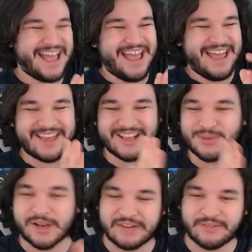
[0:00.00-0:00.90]
Thanks
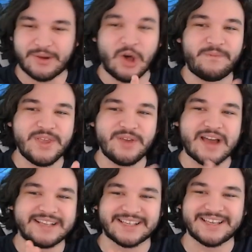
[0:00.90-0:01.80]
for watching, everyone. Hopefully, you
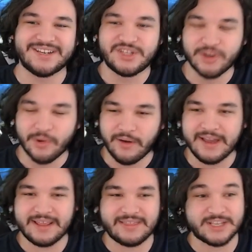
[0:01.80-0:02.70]
guys
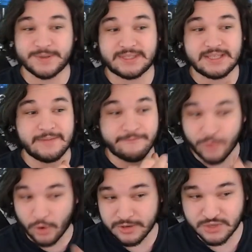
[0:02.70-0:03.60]
enjoyed. This was the
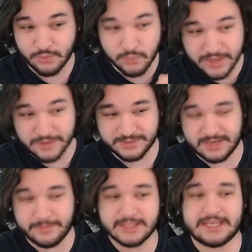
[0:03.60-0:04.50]
first real
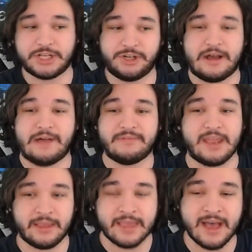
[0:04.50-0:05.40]
summon session on the
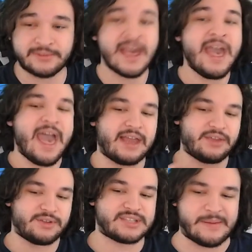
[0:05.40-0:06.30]
account. Any
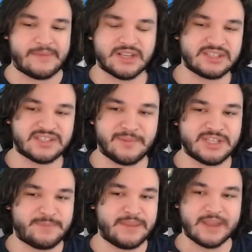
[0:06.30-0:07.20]
other time I've done summons,
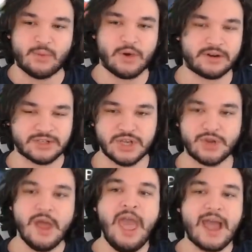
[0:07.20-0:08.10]
it's been like one or
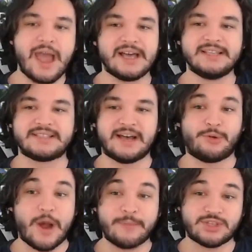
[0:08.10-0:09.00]
two. And
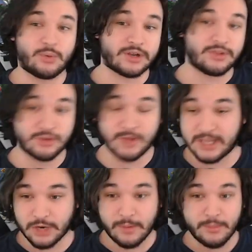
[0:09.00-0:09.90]
um, I'm still working through like
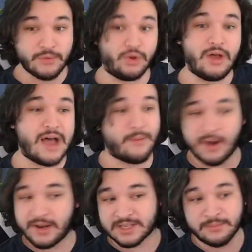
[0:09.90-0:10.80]
gear removal. I
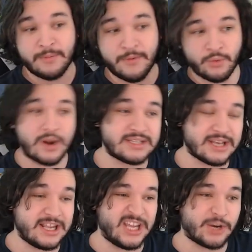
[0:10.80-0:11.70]
wanted to summon before I did
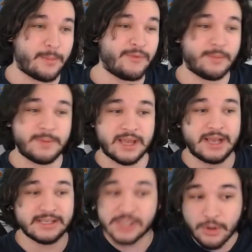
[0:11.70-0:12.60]
any gear removal
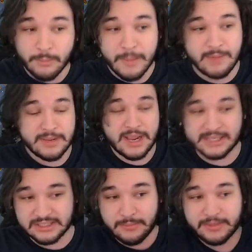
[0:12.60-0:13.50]
because, you know, maybe I
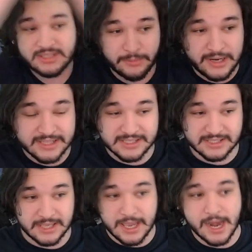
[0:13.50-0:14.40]
summoned someone
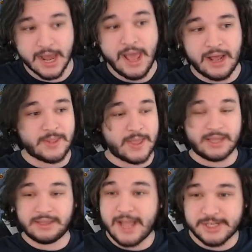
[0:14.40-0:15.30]
insane, like a
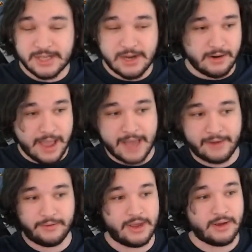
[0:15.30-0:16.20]
legendary. I
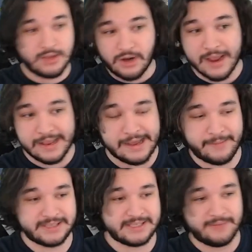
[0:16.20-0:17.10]
don't know. You know, I got
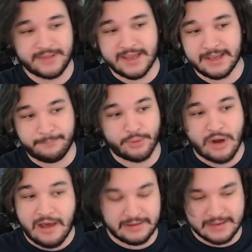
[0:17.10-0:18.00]
myself like a
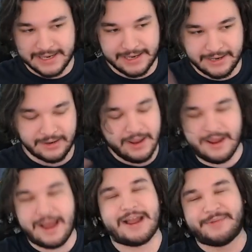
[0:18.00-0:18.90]
Brock gear.
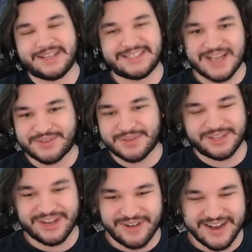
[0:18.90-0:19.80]
I got myself
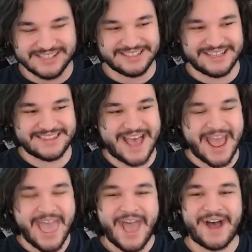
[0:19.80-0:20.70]
something crazy like
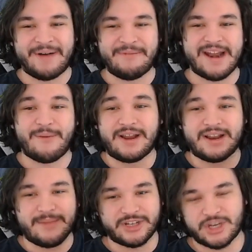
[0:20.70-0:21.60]
that. Um, and I wanted
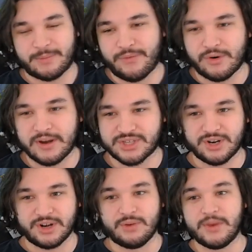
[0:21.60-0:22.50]
to make sure before I
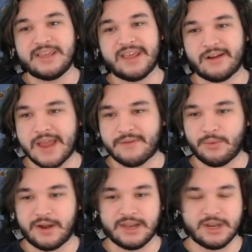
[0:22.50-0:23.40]
started re gearing
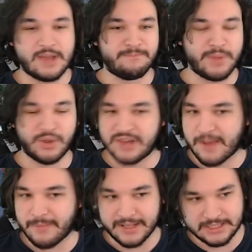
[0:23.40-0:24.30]
everyone and, and building
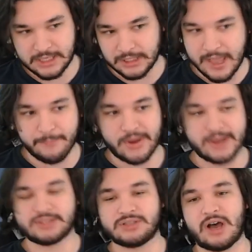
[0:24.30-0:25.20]
out my clan
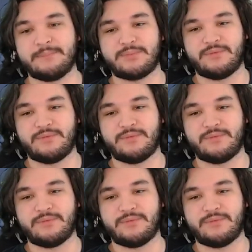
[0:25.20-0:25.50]
boss comp